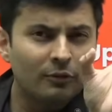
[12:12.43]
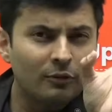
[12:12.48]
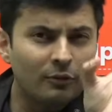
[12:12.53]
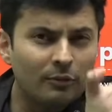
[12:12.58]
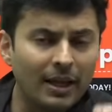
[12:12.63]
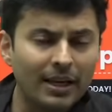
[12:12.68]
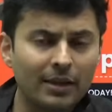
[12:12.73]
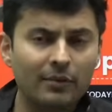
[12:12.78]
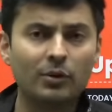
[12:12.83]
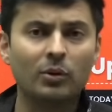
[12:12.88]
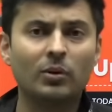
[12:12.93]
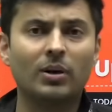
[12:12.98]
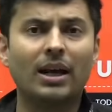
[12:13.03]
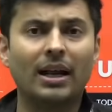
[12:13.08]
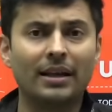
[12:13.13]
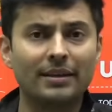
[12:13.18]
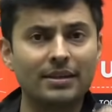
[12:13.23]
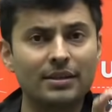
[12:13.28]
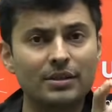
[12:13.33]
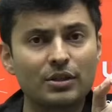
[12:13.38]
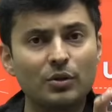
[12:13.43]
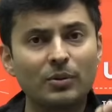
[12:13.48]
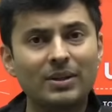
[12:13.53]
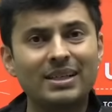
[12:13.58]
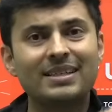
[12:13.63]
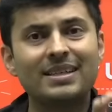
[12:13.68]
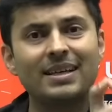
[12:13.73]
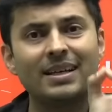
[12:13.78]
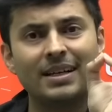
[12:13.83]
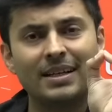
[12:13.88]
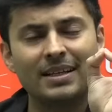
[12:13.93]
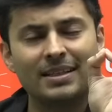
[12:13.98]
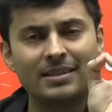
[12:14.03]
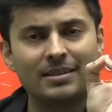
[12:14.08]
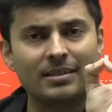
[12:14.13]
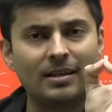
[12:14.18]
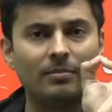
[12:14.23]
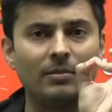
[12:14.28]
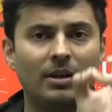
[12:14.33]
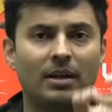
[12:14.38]
Very few classes you will see,
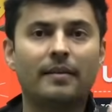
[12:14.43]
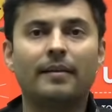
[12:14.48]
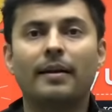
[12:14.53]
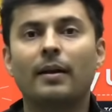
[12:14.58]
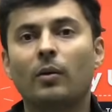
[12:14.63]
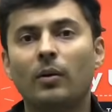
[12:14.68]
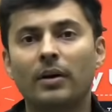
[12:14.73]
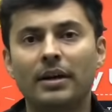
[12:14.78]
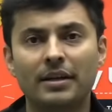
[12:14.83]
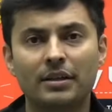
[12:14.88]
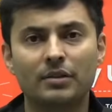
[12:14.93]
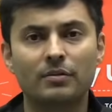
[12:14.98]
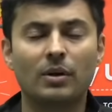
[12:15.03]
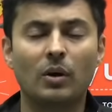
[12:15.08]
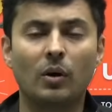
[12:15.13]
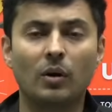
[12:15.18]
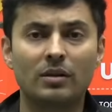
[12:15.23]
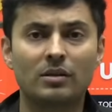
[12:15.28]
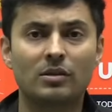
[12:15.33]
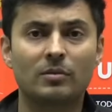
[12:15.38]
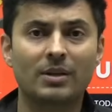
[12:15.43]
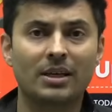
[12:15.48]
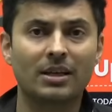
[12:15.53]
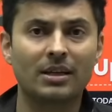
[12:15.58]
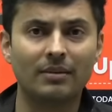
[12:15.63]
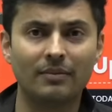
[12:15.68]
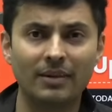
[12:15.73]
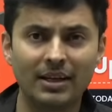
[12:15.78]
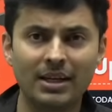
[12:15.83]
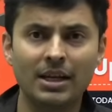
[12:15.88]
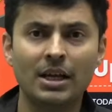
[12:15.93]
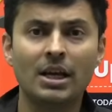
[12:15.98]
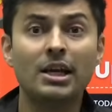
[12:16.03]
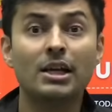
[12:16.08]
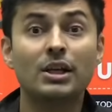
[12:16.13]
some recordings will also be given,